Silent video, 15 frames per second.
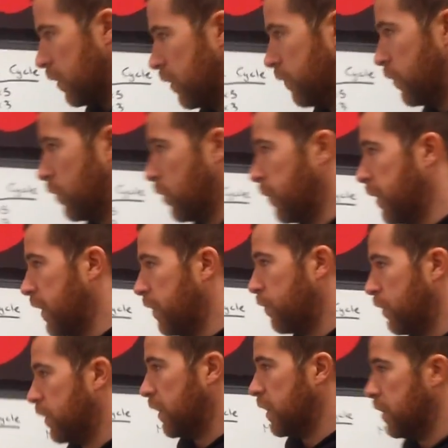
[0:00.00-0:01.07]
if you come in
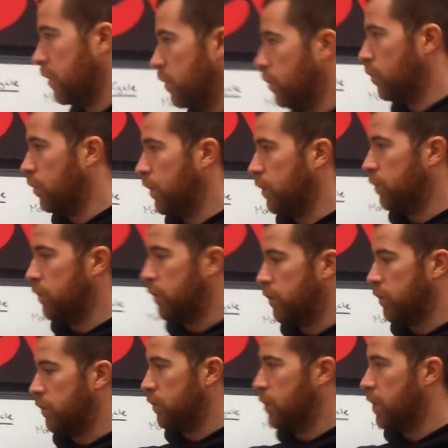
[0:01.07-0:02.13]
every day, we will
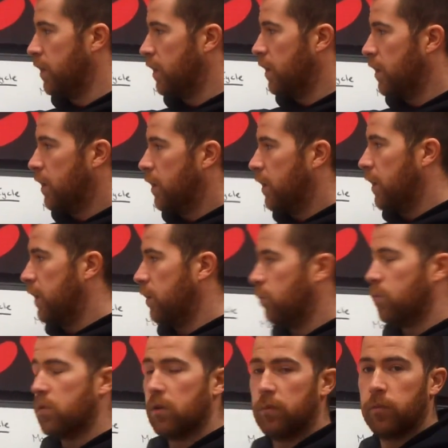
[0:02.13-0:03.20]
do a
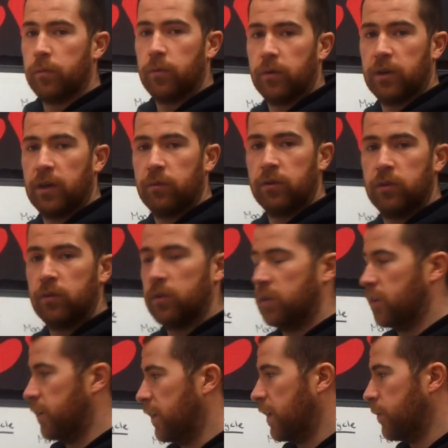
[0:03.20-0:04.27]
warm-up. Okay, we'll do a
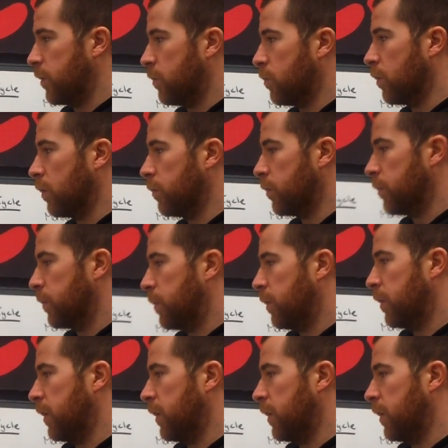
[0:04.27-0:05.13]
dynamic warm-up.